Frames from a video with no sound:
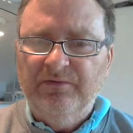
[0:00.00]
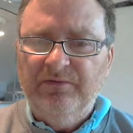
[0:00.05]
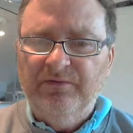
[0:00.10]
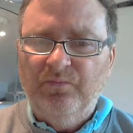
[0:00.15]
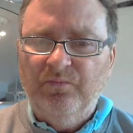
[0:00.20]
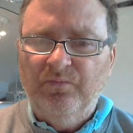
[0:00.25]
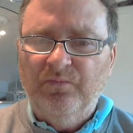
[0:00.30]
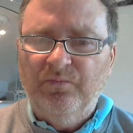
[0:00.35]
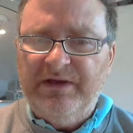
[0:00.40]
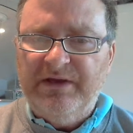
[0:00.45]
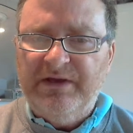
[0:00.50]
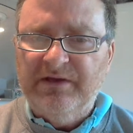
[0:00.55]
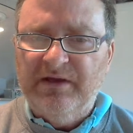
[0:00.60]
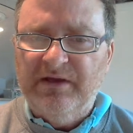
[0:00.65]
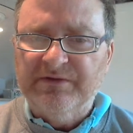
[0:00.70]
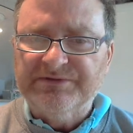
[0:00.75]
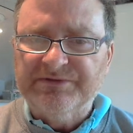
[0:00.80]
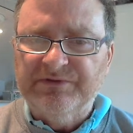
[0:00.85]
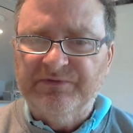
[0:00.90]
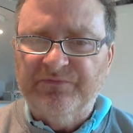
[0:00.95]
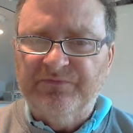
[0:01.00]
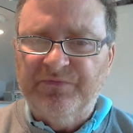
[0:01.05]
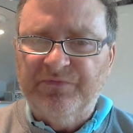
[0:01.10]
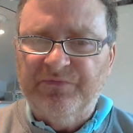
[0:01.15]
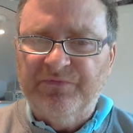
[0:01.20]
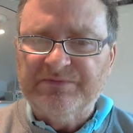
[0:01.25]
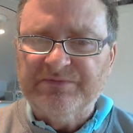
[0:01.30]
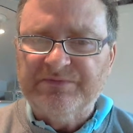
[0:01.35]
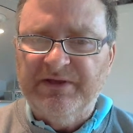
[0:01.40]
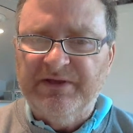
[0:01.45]
weak nails in the
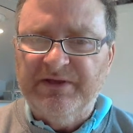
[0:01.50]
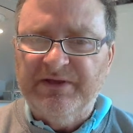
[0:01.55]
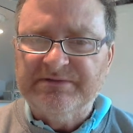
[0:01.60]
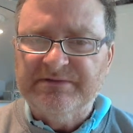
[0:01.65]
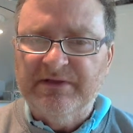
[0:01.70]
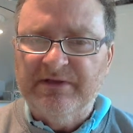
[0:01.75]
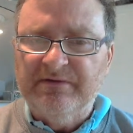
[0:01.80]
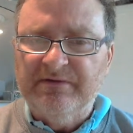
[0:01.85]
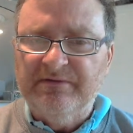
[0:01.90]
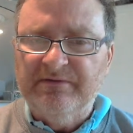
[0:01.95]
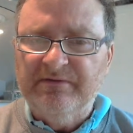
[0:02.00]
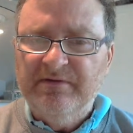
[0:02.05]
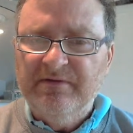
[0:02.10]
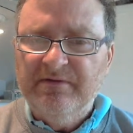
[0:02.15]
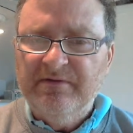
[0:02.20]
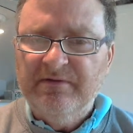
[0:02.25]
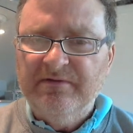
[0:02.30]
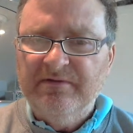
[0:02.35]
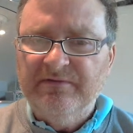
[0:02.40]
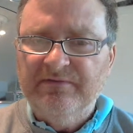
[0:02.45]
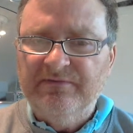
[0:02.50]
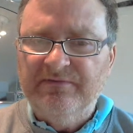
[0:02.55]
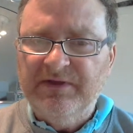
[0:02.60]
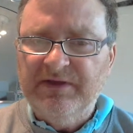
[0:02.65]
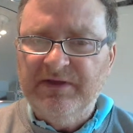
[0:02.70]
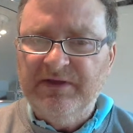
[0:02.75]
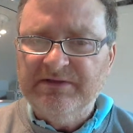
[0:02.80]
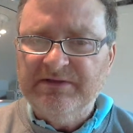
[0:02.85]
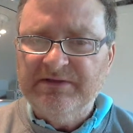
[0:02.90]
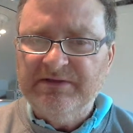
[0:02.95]
first place, then
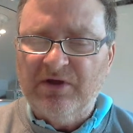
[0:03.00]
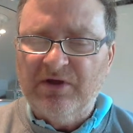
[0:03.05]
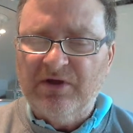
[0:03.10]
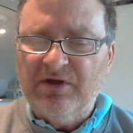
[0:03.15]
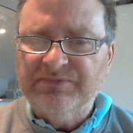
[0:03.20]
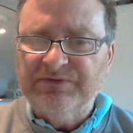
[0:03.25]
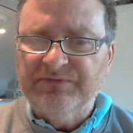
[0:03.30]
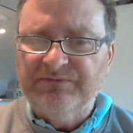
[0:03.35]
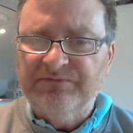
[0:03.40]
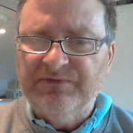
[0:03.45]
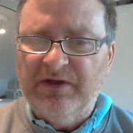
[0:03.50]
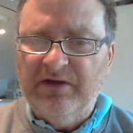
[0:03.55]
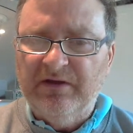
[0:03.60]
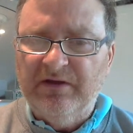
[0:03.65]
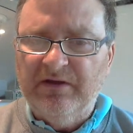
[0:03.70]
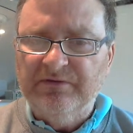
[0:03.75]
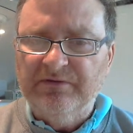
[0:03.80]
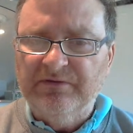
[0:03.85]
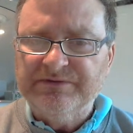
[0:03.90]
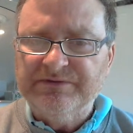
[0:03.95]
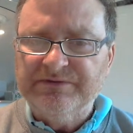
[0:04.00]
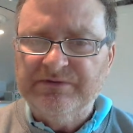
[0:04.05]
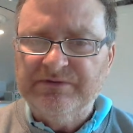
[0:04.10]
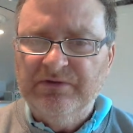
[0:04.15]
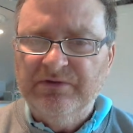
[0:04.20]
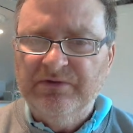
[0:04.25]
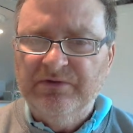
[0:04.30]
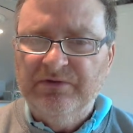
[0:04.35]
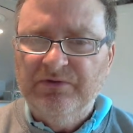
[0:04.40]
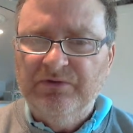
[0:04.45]
these types of nails
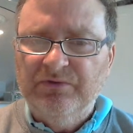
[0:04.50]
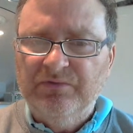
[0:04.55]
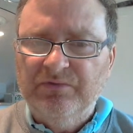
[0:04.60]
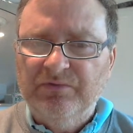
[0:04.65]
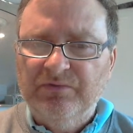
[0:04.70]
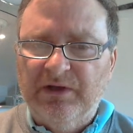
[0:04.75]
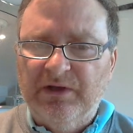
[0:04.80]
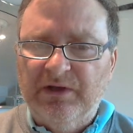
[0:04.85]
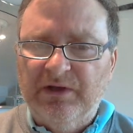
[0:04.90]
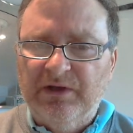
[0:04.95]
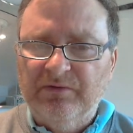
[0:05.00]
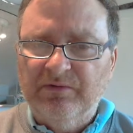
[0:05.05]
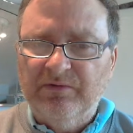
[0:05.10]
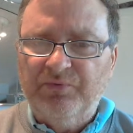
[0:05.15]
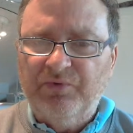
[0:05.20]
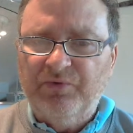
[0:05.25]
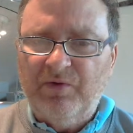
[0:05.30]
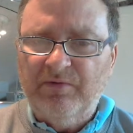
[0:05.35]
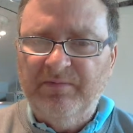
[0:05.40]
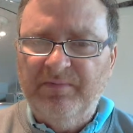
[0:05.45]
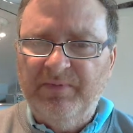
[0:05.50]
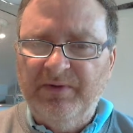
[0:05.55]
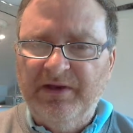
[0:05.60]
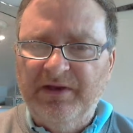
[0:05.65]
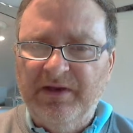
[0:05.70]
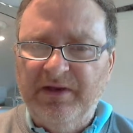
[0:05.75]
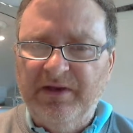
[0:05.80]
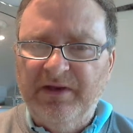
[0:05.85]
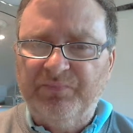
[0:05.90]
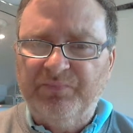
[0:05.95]
will probably
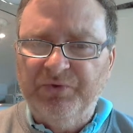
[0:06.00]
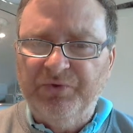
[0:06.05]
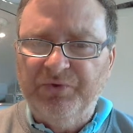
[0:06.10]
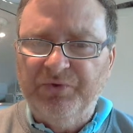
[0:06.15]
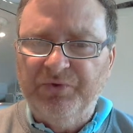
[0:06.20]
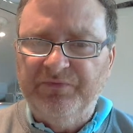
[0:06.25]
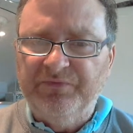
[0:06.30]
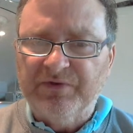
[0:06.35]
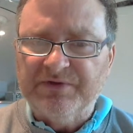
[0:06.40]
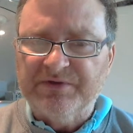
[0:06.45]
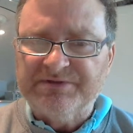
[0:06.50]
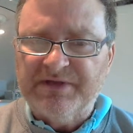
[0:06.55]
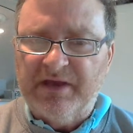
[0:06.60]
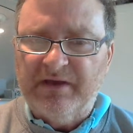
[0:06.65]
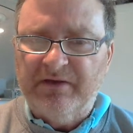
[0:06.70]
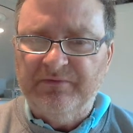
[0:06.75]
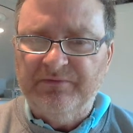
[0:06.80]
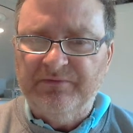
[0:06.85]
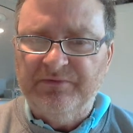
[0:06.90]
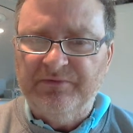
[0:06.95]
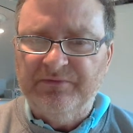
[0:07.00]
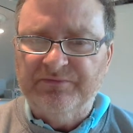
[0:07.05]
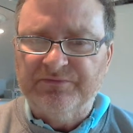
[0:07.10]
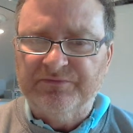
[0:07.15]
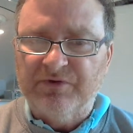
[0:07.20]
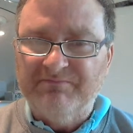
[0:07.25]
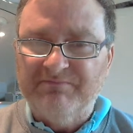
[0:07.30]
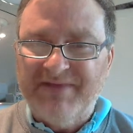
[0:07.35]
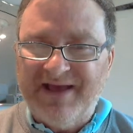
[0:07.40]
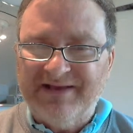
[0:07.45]
improve your sound
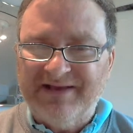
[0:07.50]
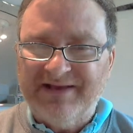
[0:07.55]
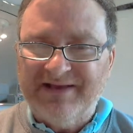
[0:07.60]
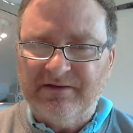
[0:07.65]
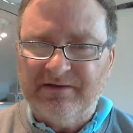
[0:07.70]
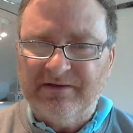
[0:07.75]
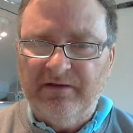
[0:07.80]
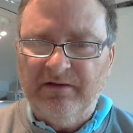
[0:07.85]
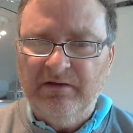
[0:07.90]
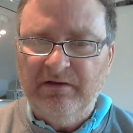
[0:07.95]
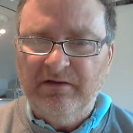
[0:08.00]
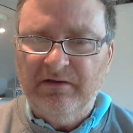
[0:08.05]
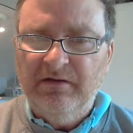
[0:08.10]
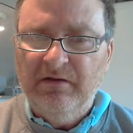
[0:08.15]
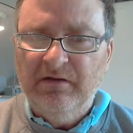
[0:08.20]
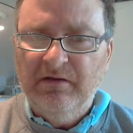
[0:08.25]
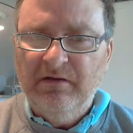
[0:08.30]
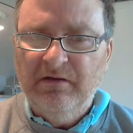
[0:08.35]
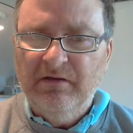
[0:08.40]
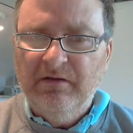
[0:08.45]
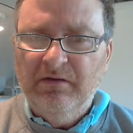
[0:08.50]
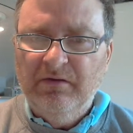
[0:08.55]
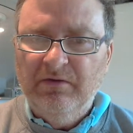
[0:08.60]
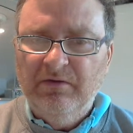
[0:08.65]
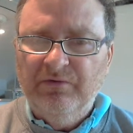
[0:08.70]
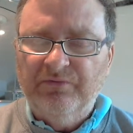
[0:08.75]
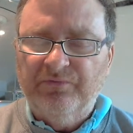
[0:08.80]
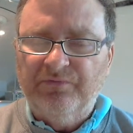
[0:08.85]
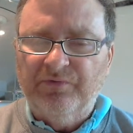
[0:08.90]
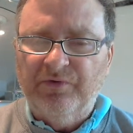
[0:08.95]
dramatically
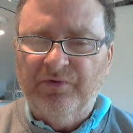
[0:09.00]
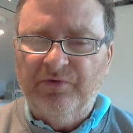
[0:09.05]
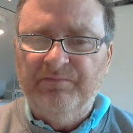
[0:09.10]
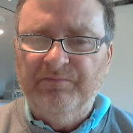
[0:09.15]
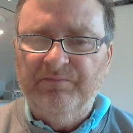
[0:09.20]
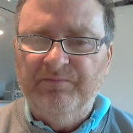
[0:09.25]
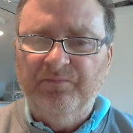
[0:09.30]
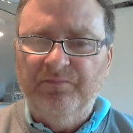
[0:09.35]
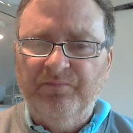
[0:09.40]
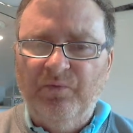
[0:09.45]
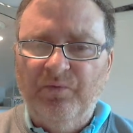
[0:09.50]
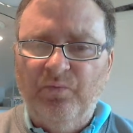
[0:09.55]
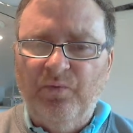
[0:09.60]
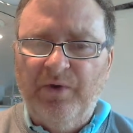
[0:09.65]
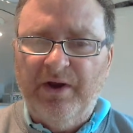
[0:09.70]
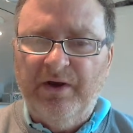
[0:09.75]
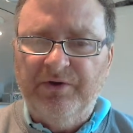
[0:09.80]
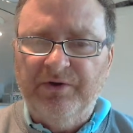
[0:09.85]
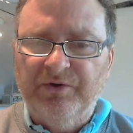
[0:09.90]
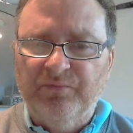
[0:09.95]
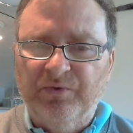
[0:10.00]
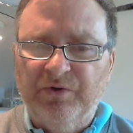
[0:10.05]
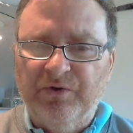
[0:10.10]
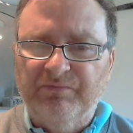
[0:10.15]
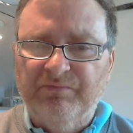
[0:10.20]
from where you were